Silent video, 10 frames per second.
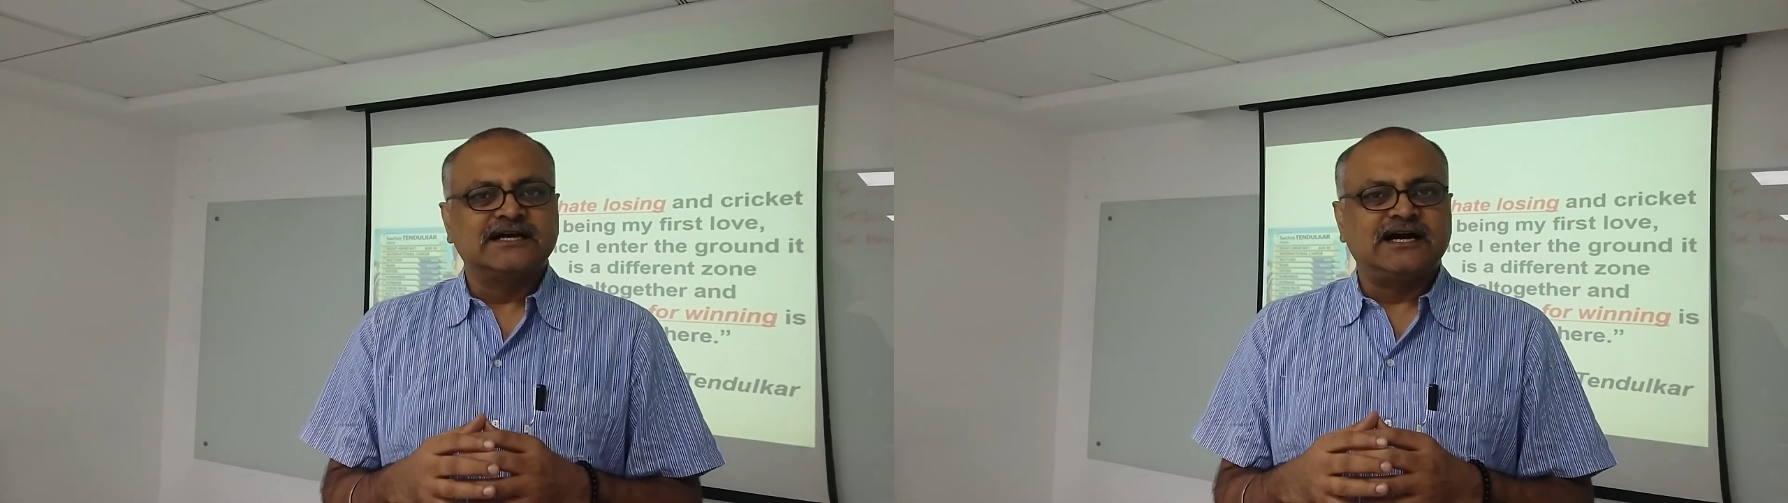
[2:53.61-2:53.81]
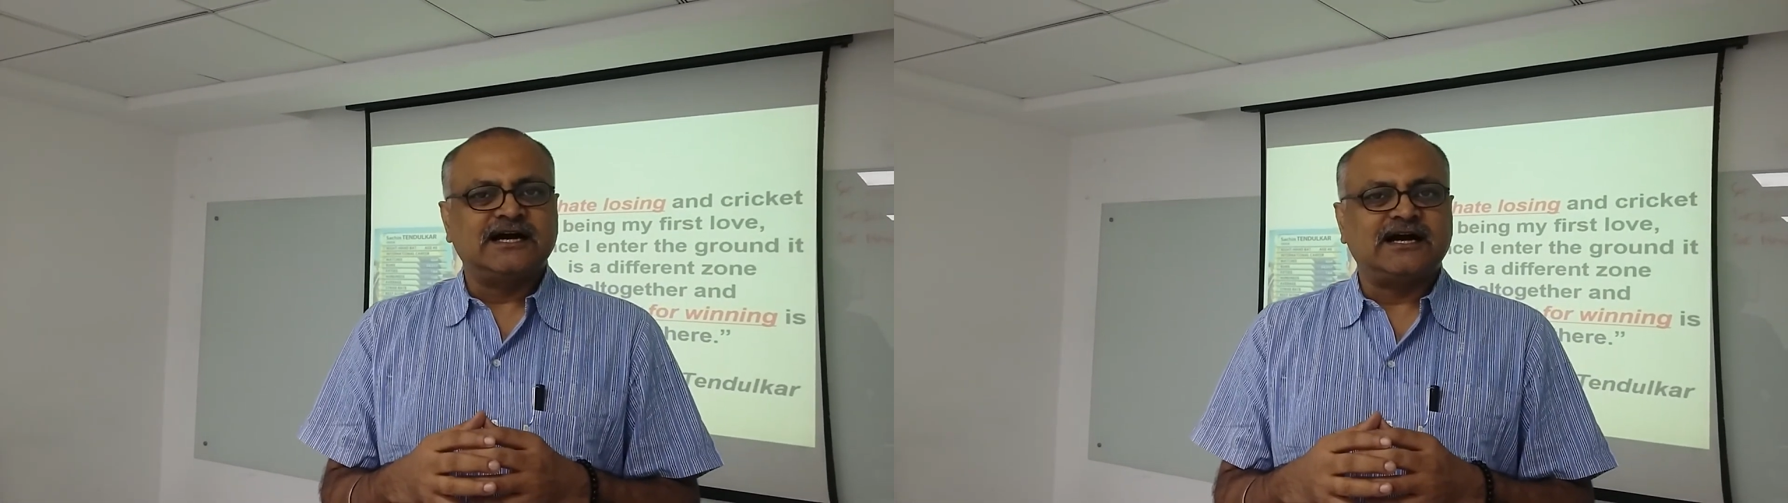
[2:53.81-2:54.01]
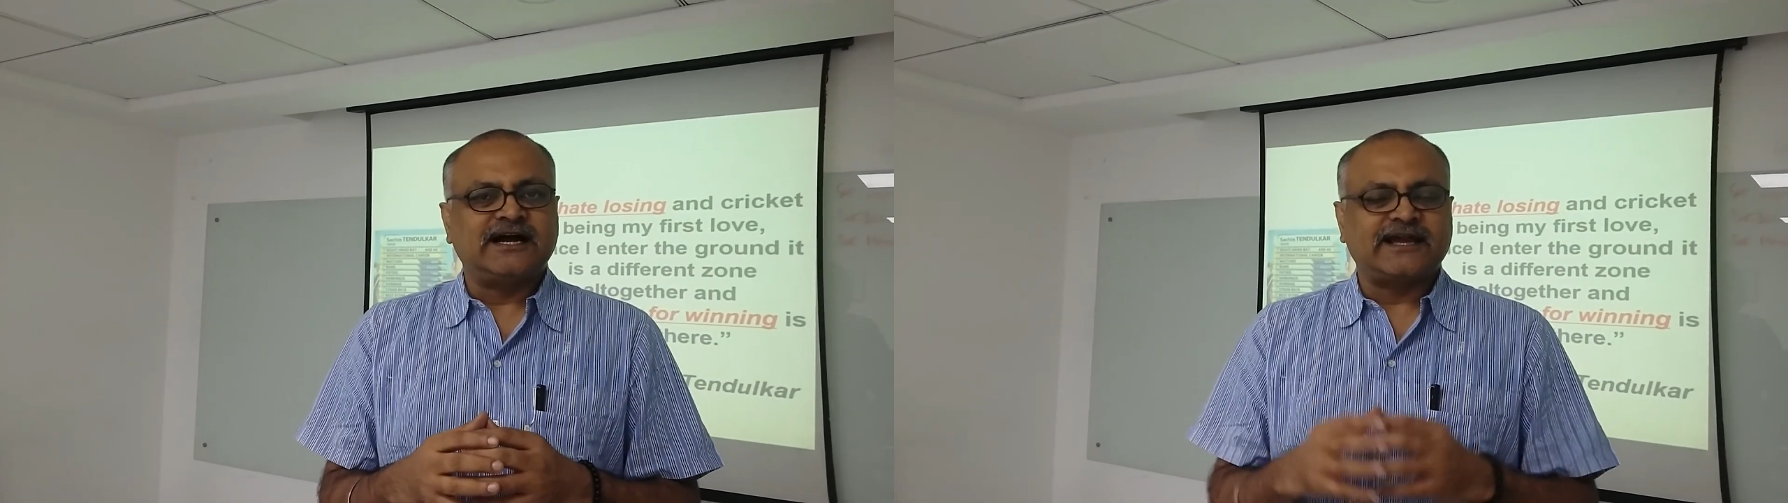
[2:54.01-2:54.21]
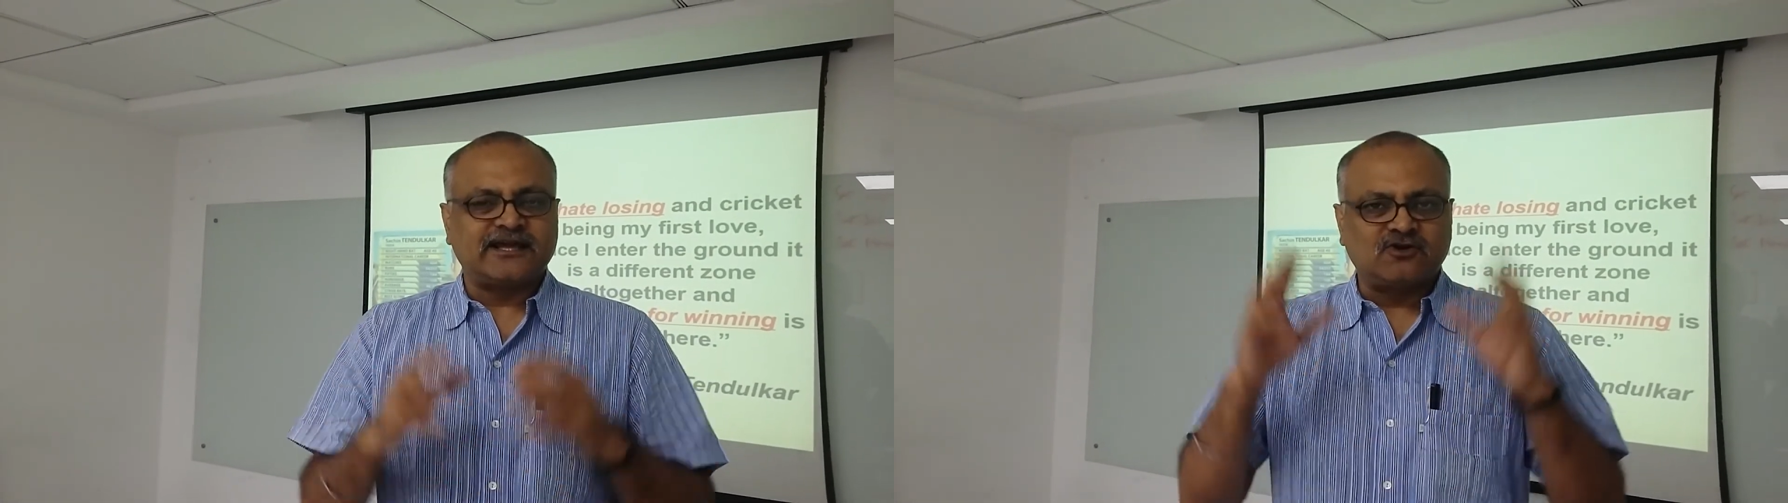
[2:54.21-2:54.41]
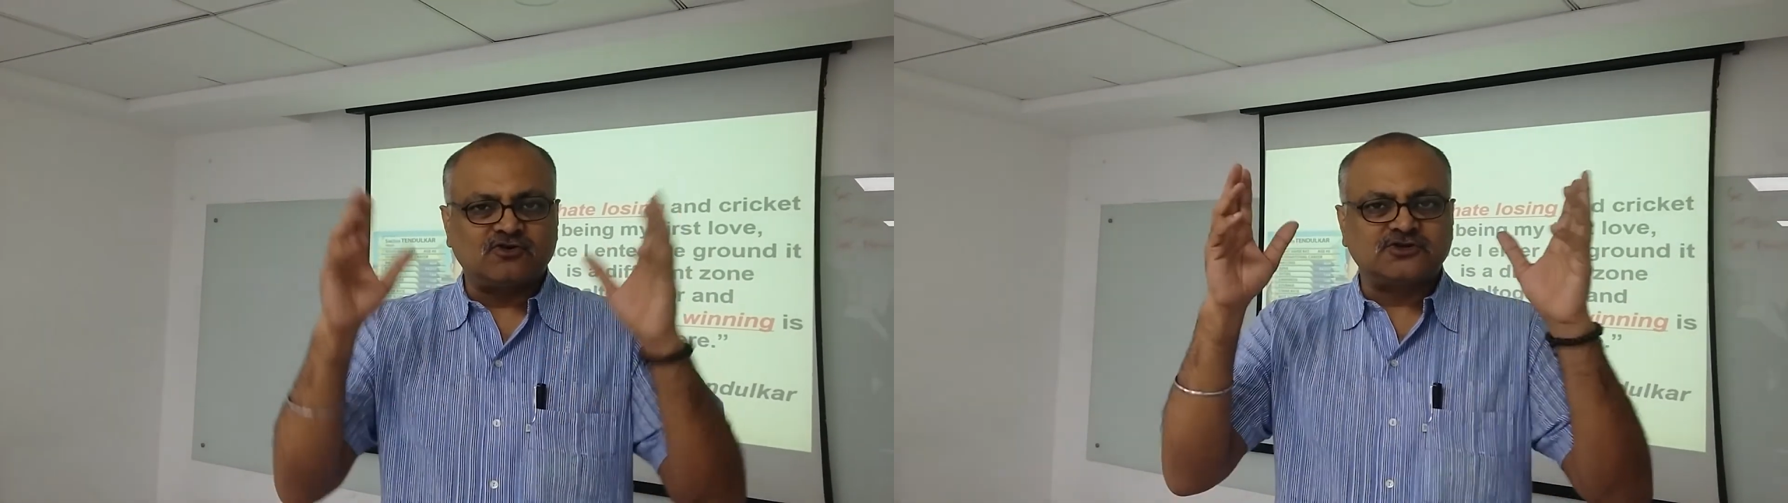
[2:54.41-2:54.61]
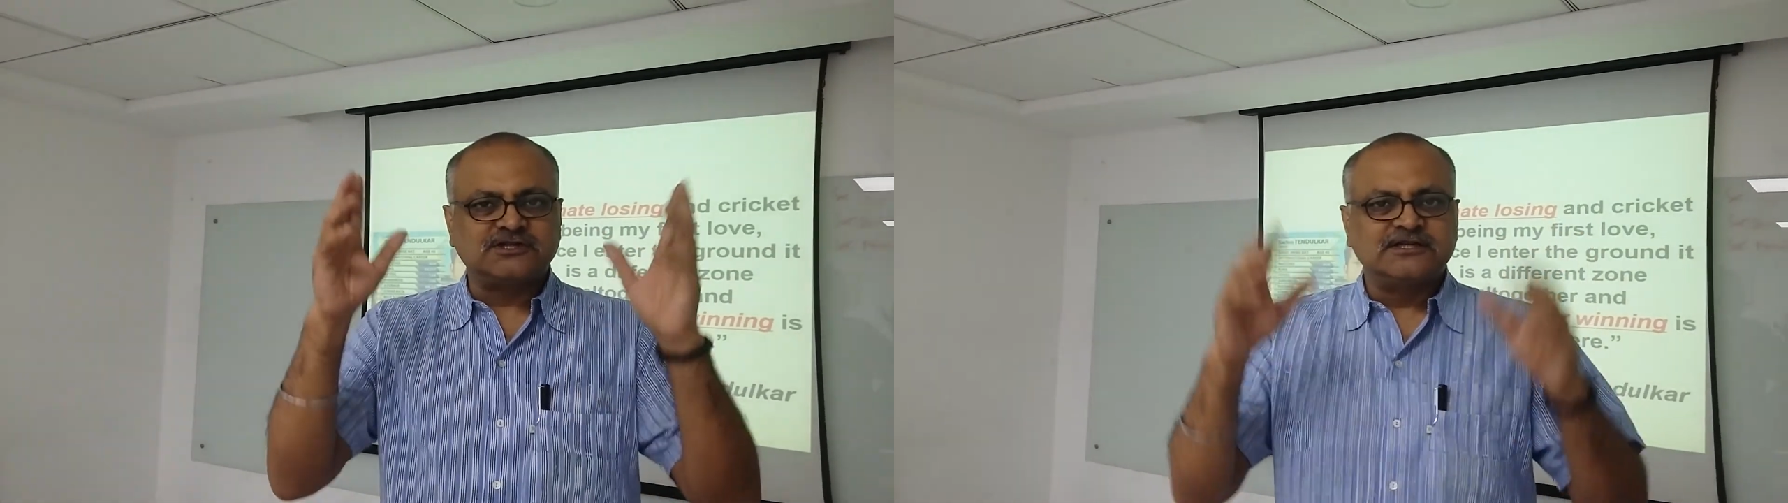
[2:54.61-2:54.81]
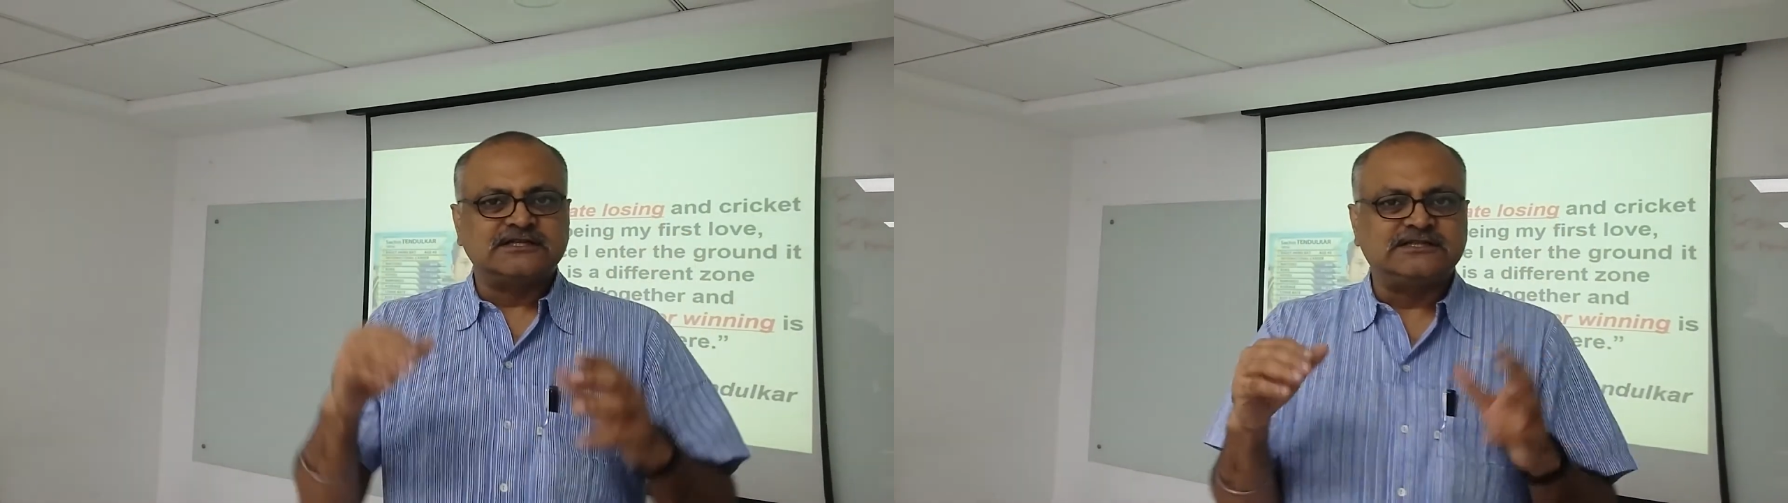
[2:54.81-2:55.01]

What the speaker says: and I quote,